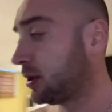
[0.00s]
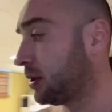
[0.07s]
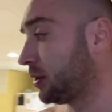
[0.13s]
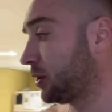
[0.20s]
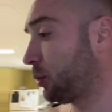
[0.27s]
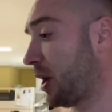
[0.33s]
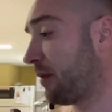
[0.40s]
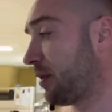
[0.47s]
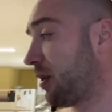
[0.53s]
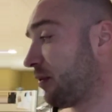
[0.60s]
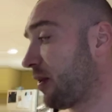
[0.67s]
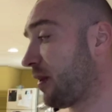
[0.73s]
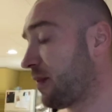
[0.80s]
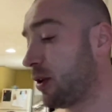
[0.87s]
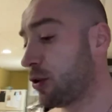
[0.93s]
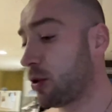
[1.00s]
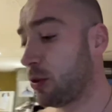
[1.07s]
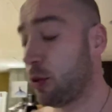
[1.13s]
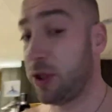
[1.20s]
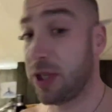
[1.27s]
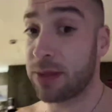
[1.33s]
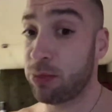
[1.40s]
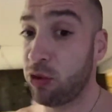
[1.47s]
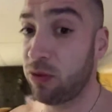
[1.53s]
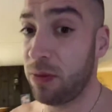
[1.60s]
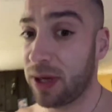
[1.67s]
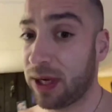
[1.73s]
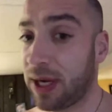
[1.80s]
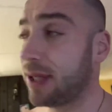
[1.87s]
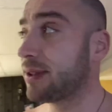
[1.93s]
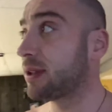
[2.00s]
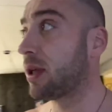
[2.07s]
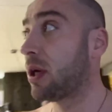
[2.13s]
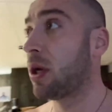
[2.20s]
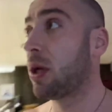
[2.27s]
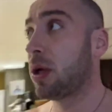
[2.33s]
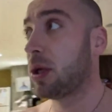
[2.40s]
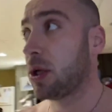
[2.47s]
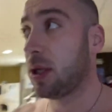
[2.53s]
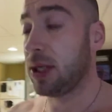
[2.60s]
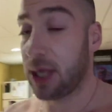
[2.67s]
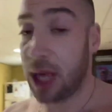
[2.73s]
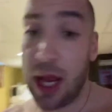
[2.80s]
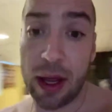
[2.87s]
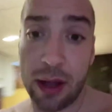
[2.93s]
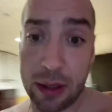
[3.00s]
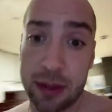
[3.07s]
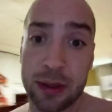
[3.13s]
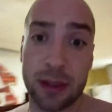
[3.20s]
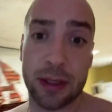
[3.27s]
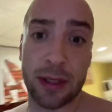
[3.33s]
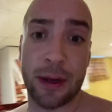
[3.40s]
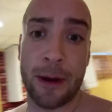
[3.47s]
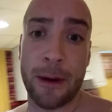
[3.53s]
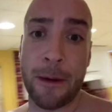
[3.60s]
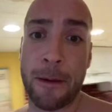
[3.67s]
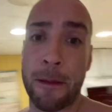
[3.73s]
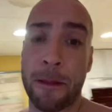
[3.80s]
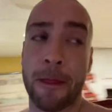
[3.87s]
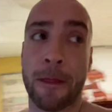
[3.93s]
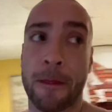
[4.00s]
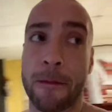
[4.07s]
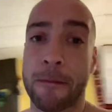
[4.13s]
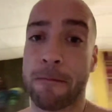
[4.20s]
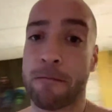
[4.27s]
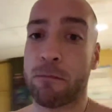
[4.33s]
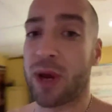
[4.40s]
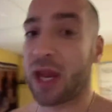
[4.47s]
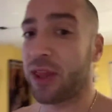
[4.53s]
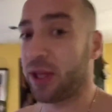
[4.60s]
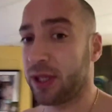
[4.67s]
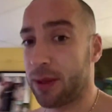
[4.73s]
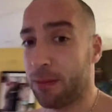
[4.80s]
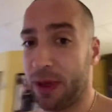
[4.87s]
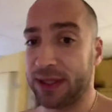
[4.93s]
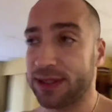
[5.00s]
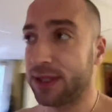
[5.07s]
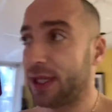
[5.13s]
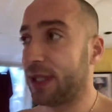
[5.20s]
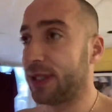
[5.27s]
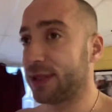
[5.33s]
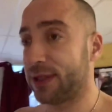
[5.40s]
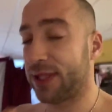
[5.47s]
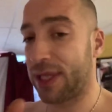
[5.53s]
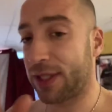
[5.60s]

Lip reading: Do I have enough evidence to disprove my case? Yeah. But I think the best thing is that